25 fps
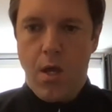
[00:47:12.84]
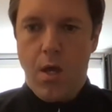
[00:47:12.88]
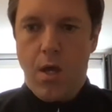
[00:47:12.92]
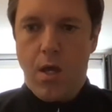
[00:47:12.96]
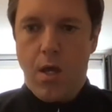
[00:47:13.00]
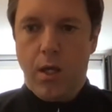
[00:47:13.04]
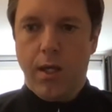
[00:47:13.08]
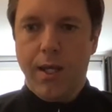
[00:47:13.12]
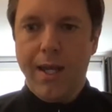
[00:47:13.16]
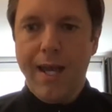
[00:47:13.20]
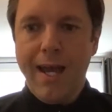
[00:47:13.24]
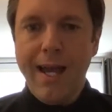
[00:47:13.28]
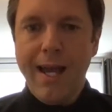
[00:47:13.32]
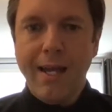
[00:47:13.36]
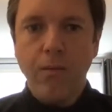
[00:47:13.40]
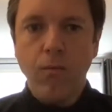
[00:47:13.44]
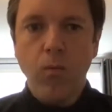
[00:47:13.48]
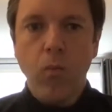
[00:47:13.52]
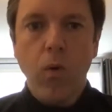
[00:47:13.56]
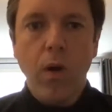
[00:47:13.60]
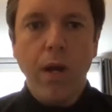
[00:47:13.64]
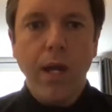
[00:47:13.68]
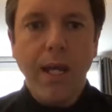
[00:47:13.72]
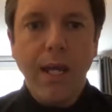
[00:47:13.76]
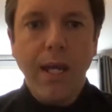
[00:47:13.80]
can
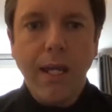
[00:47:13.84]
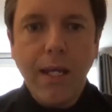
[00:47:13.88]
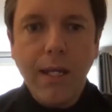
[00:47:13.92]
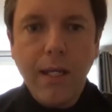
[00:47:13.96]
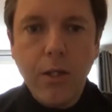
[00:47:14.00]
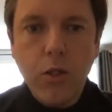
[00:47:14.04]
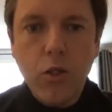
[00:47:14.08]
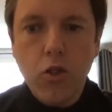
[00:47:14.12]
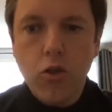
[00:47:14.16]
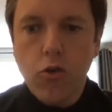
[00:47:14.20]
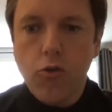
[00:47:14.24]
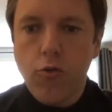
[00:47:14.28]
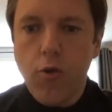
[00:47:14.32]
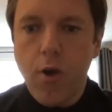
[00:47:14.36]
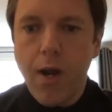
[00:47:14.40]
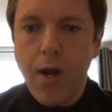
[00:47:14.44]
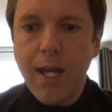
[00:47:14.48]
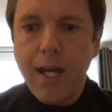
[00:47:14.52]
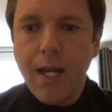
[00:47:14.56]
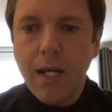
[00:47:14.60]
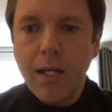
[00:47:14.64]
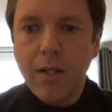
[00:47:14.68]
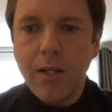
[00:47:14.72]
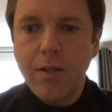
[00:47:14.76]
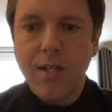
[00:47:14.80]
we
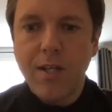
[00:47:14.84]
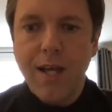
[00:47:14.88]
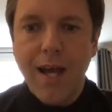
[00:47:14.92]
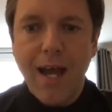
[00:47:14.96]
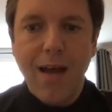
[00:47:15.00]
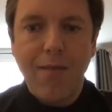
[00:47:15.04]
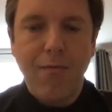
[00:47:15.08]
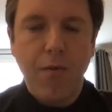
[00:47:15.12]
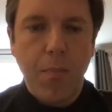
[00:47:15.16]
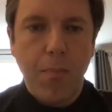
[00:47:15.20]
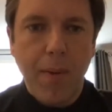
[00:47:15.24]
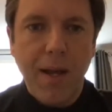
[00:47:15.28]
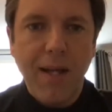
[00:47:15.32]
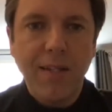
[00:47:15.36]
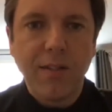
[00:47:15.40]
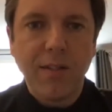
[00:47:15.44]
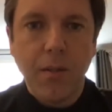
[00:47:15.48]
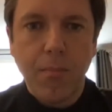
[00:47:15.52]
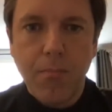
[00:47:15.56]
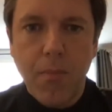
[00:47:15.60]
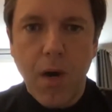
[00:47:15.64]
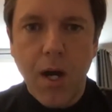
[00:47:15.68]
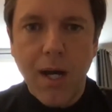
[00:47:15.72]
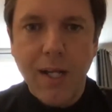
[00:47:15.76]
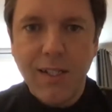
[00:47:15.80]
train to have a better
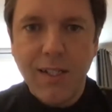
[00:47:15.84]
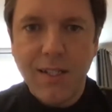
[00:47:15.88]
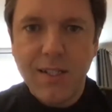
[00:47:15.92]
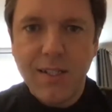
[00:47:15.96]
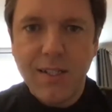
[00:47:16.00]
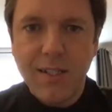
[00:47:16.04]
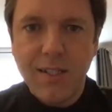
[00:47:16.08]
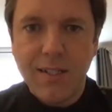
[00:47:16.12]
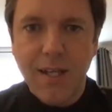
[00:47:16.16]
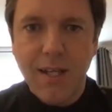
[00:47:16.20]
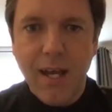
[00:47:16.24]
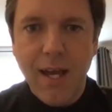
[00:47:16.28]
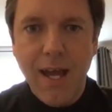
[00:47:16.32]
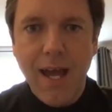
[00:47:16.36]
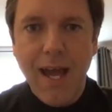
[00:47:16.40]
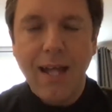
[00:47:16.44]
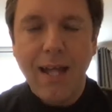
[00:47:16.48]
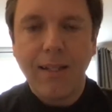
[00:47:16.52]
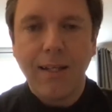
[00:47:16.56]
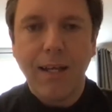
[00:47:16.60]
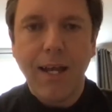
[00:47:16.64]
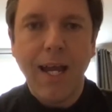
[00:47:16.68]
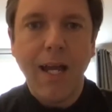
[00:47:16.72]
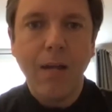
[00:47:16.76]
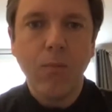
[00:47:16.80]
mindset,
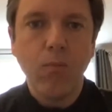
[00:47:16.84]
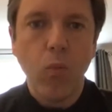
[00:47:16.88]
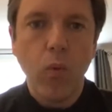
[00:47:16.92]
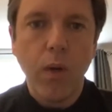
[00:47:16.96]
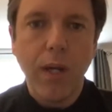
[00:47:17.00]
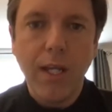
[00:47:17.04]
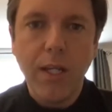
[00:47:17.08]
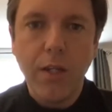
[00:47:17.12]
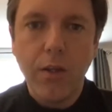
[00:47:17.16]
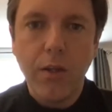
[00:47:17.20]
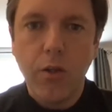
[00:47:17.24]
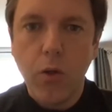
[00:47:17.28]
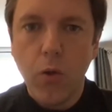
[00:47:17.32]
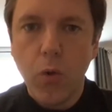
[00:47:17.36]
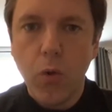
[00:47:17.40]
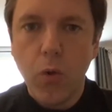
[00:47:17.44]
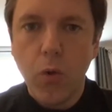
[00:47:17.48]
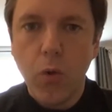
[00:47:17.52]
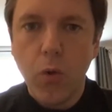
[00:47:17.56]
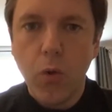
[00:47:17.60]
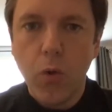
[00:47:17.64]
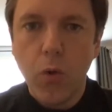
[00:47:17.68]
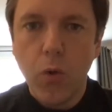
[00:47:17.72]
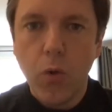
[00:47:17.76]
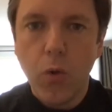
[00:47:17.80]
and can we do
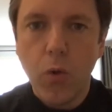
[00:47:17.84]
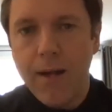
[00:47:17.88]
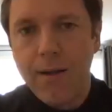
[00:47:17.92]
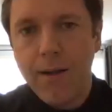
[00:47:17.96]
that